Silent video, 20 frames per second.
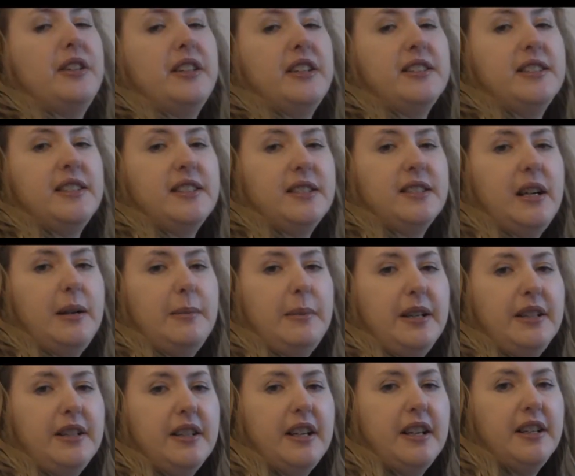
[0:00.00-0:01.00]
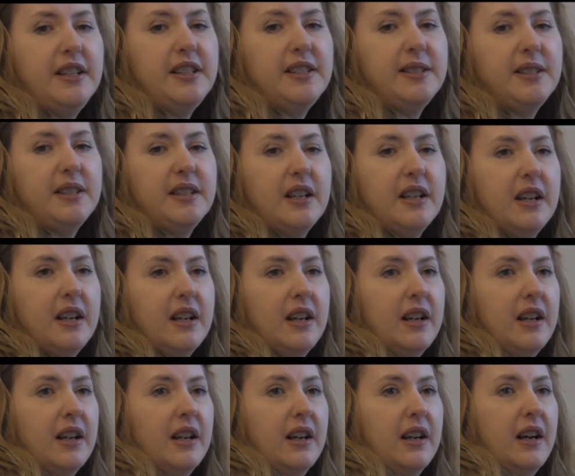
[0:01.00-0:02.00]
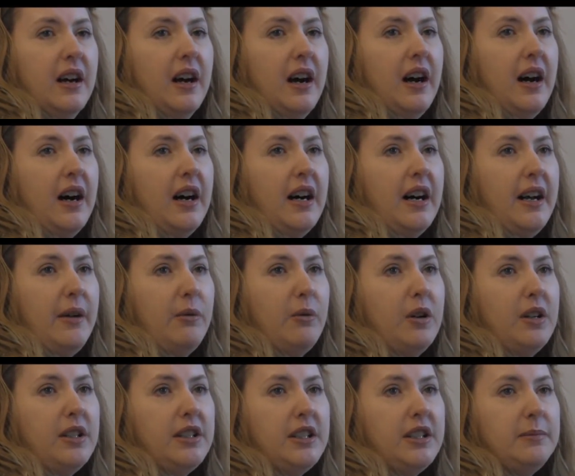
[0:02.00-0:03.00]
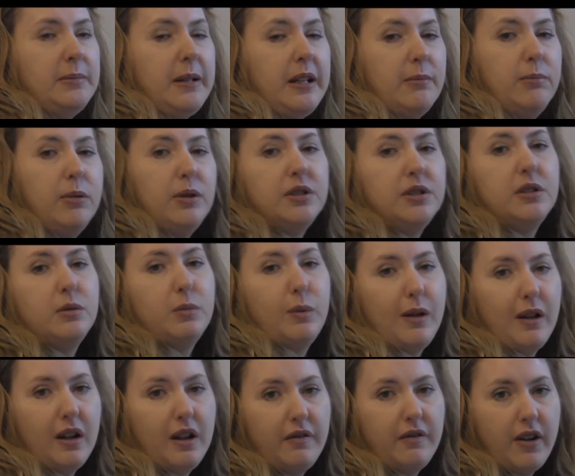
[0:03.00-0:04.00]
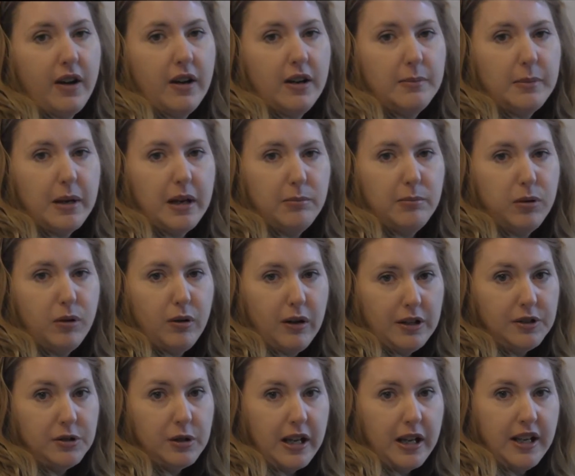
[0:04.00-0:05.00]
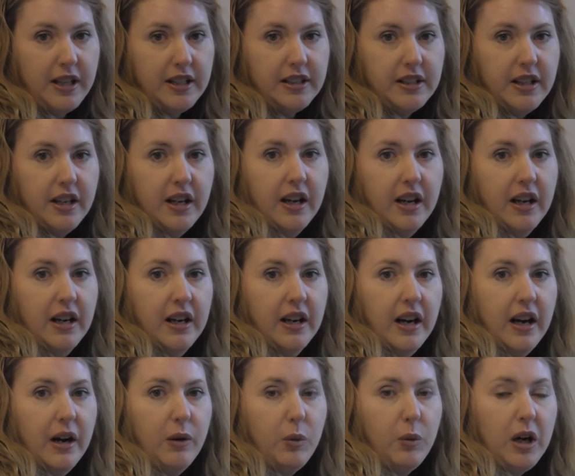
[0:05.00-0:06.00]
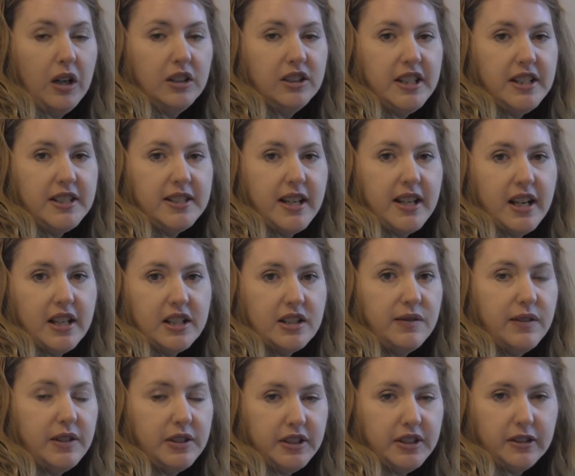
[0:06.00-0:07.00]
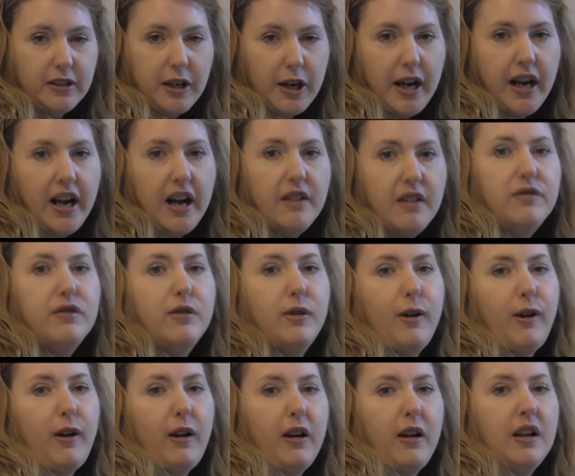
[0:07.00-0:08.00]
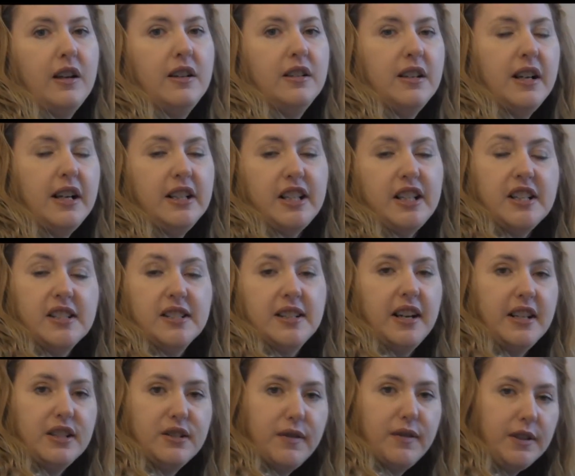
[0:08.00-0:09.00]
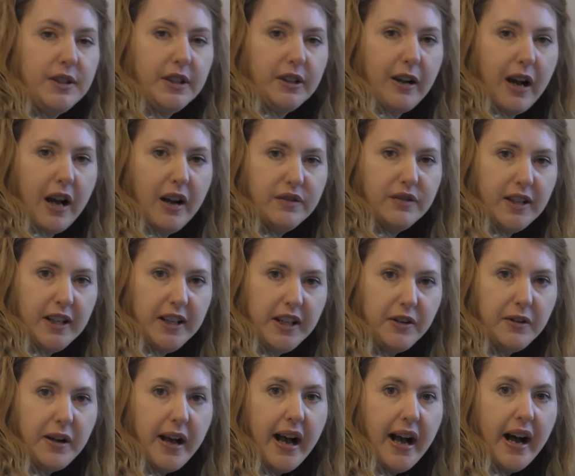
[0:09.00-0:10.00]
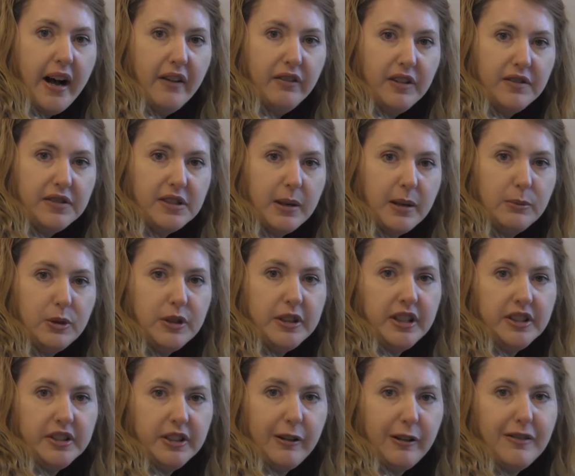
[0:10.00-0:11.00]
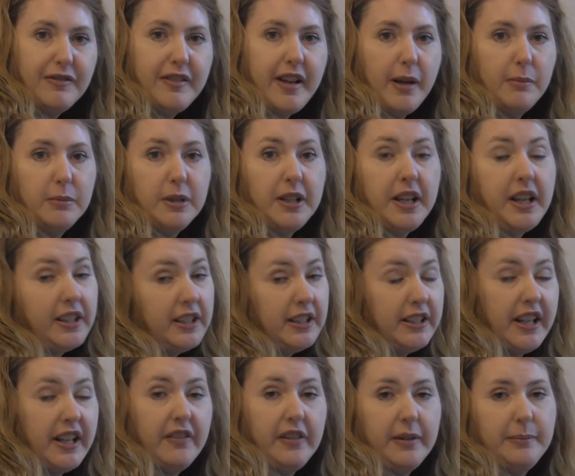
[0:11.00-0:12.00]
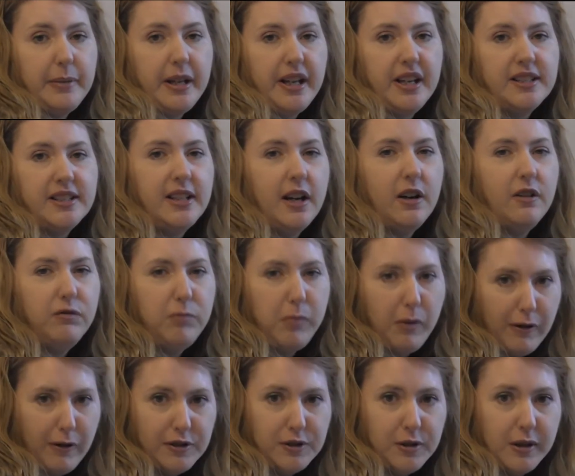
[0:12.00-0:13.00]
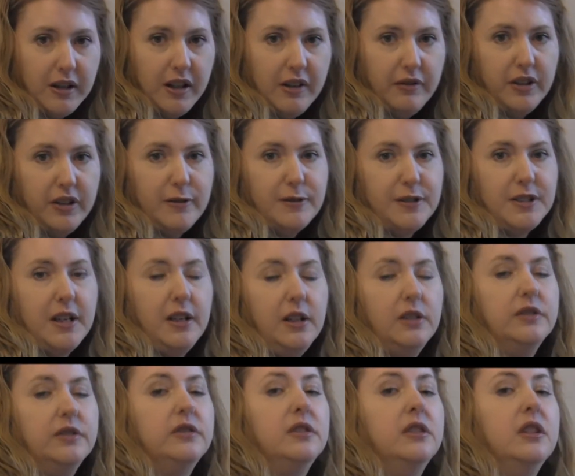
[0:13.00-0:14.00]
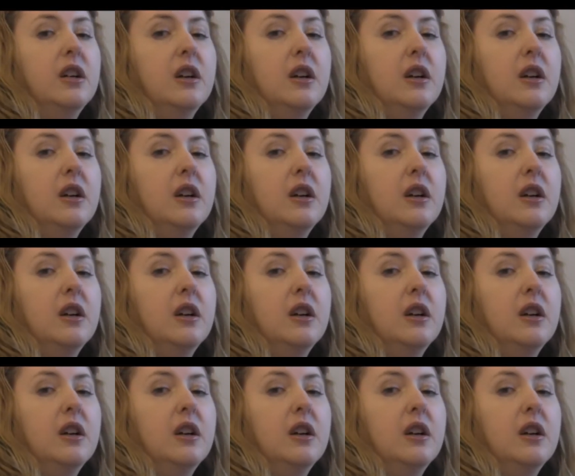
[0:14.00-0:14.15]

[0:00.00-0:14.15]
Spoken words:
this assignment is I wanted people to work from a portrait, a wallet-size photograph or any size photograph that you have of someone in your family. It could even be a self-portrait of yourself.